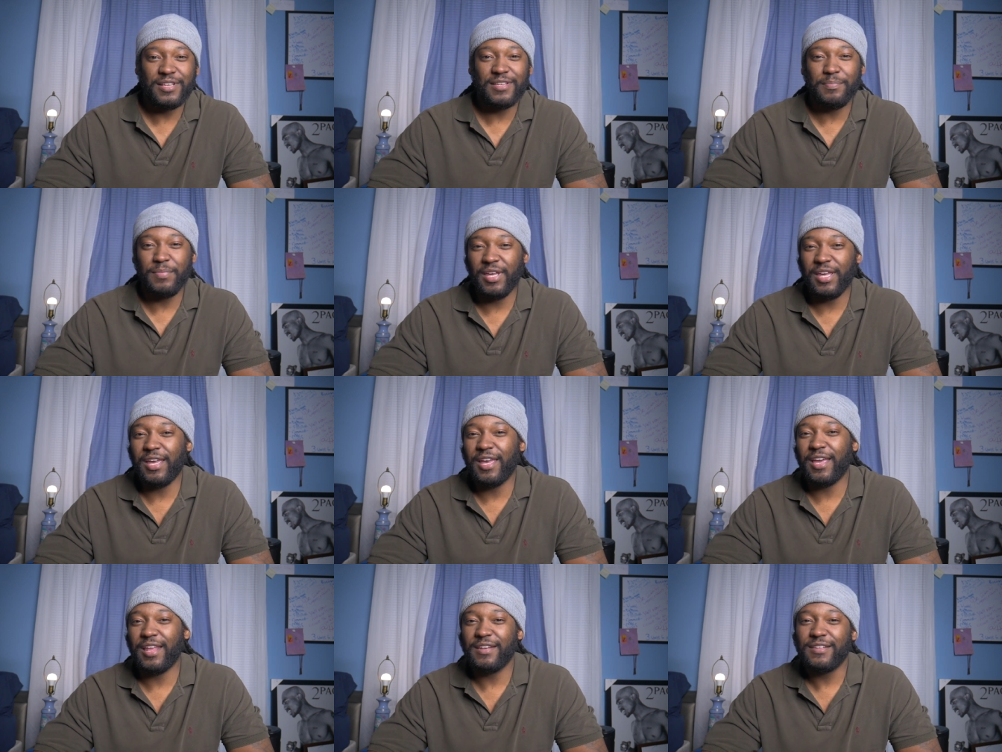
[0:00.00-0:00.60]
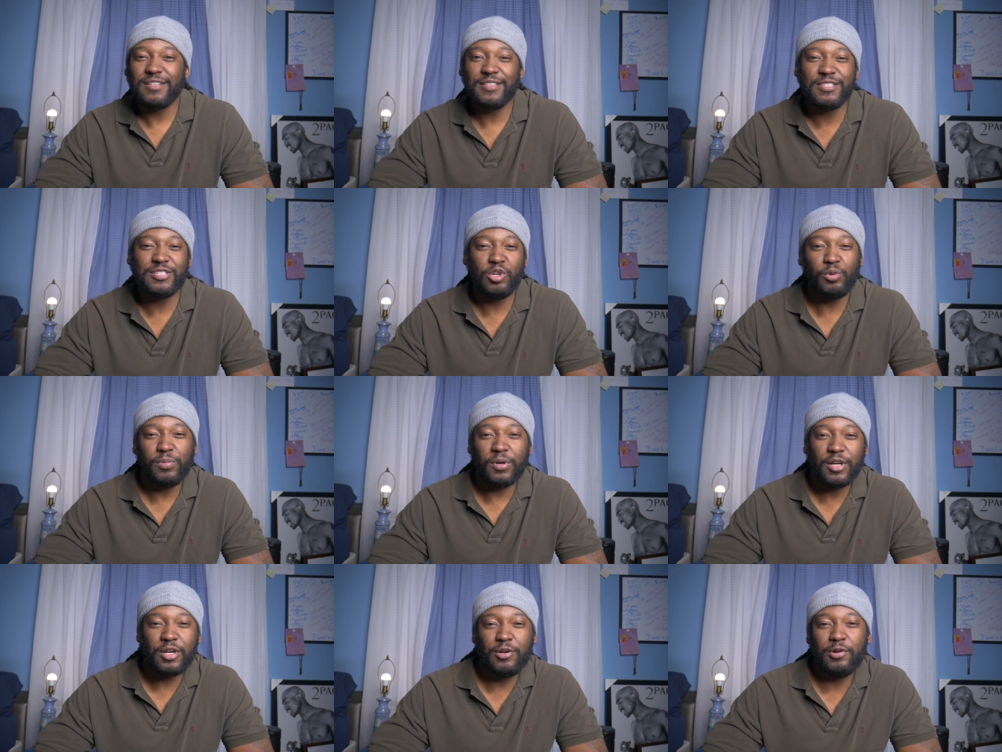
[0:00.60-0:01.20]
being
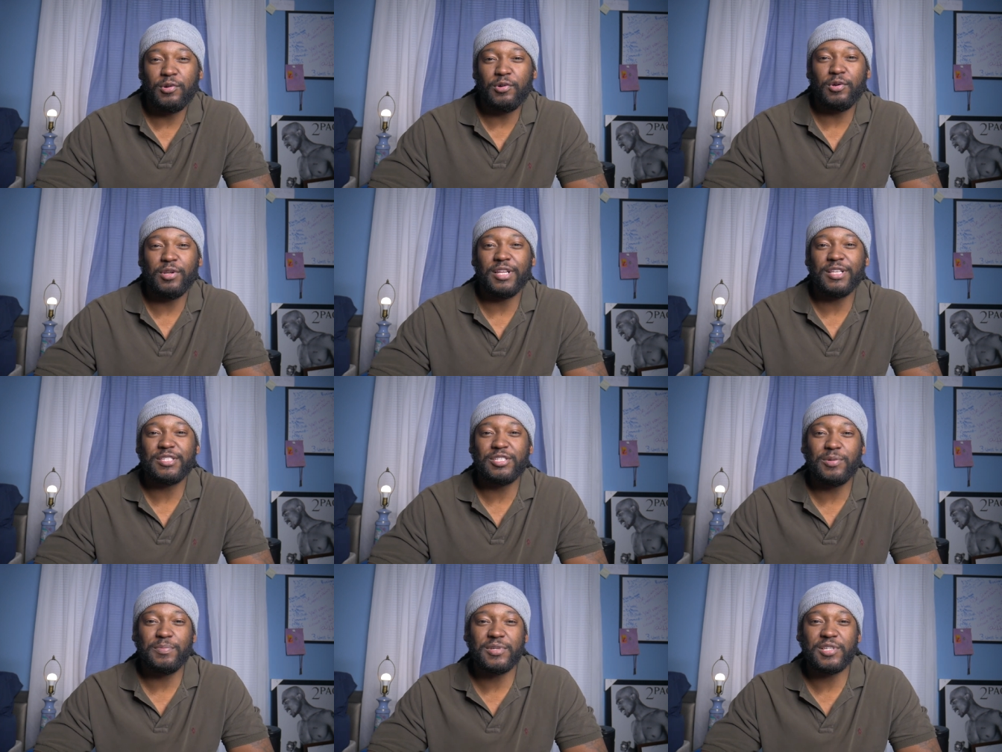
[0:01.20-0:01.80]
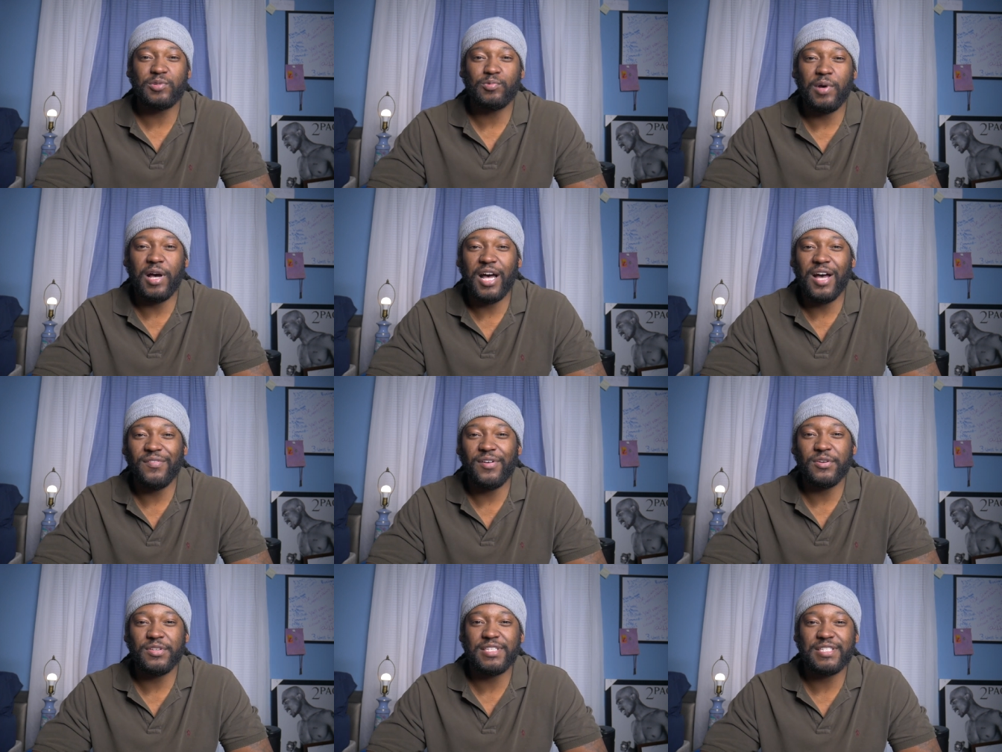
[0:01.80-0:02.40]
super cool and super
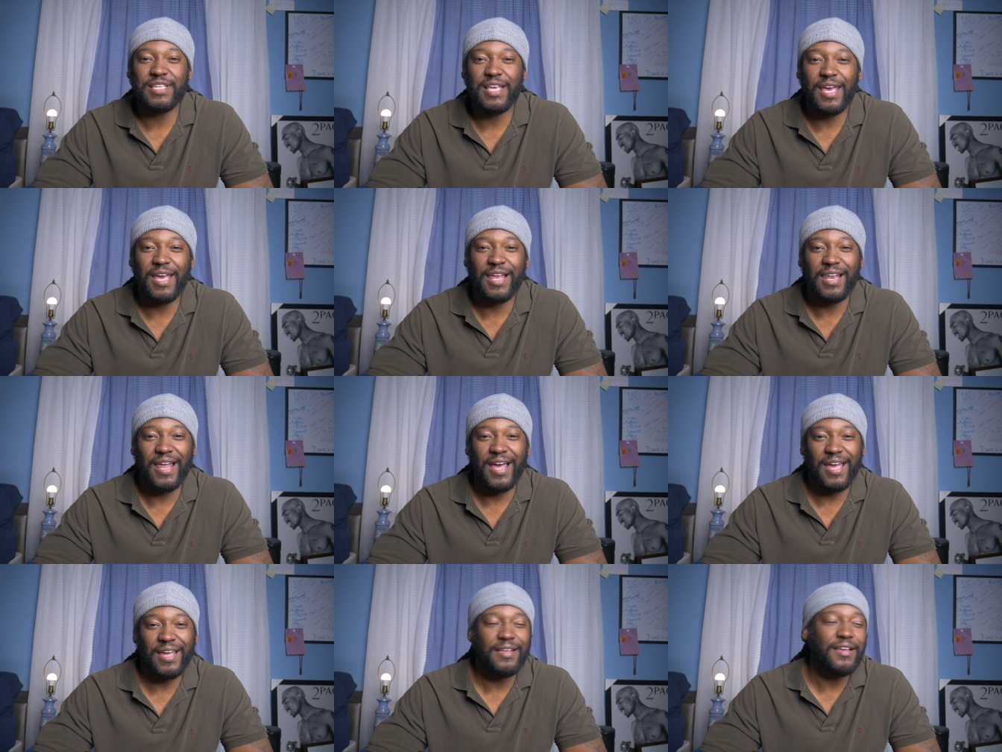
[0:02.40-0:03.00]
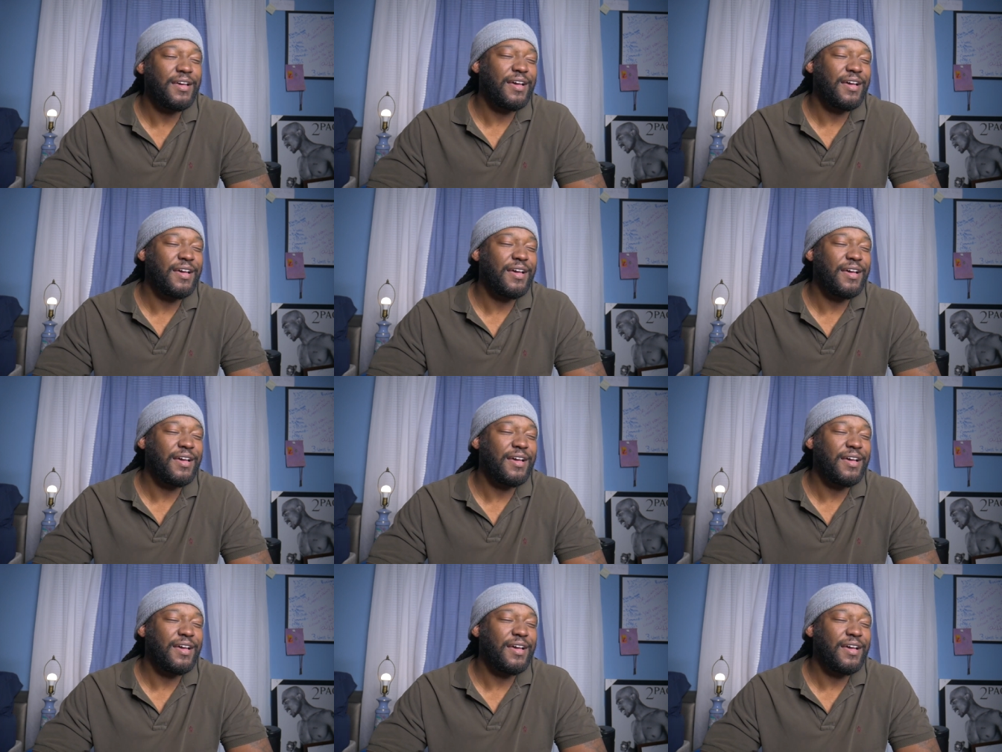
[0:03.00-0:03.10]
suave on set. Like,